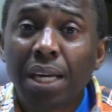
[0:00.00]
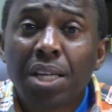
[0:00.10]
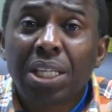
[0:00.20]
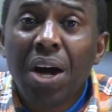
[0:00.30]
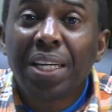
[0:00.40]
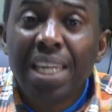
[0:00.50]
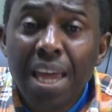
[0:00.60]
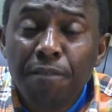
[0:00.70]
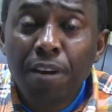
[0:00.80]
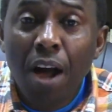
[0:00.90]
God
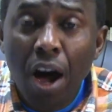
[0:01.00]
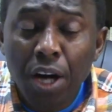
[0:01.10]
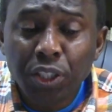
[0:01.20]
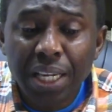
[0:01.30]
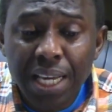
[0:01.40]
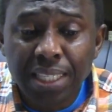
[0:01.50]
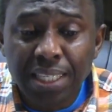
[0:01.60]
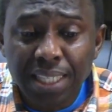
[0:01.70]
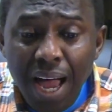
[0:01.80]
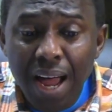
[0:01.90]
gave us His
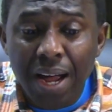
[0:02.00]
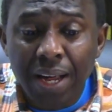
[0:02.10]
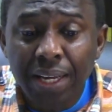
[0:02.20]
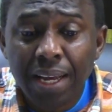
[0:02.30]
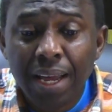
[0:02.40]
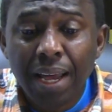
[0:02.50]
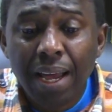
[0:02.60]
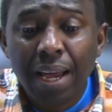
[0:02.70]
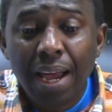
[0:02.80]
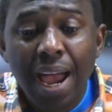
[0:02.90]
Son
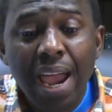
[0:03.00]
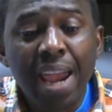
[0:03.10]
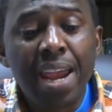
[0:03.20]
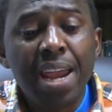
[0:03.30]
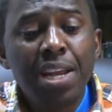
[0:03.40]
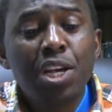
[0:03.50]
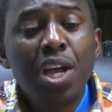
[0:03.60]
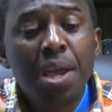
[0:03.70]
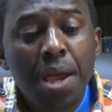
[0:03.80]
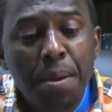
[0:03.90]

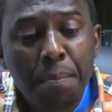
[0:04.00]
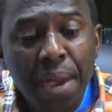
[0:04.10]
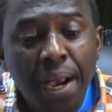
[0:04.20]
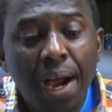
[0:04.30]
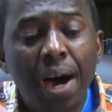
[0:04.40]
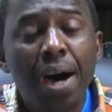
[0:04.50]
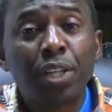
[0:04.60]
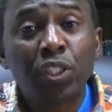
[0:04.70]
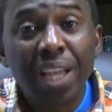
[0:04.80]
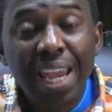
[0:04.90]
and
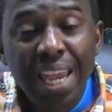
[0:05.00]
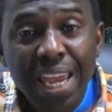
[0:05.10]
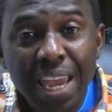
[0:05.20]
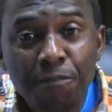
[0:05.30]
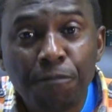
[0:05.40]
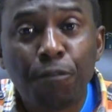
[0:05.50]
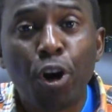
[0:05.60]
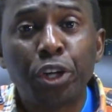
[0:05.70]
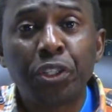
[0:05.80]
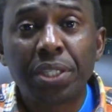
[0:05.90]
because He
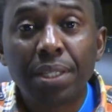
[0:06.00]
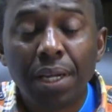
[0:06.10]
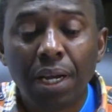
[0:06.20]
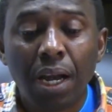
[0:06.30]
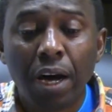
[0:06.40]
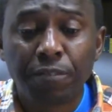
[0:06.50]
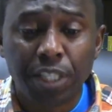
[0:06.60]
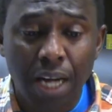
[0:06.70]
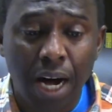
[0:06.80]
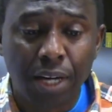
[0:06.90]
first loves
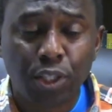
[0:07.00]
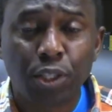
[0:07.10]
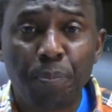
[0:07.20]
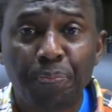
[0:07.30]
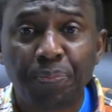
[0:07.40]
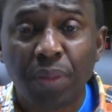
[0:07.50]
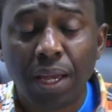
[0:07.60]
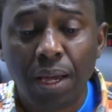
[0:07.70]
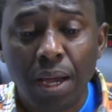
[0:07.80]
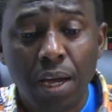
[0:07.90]
us.
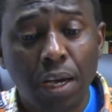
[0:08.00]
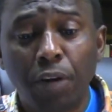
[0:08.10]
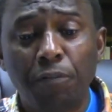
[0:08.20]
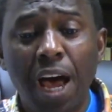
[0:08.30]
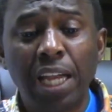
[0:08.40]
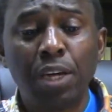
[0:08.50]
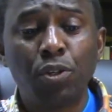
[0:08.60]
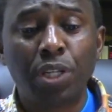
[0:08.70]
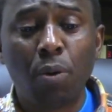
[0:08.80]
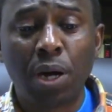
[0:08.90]
God values
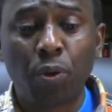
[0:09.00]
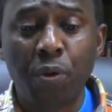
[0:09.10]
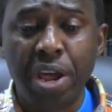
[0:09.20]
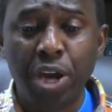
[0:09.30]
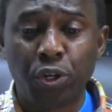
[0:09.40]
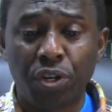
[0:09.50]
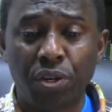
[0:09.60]
our creation.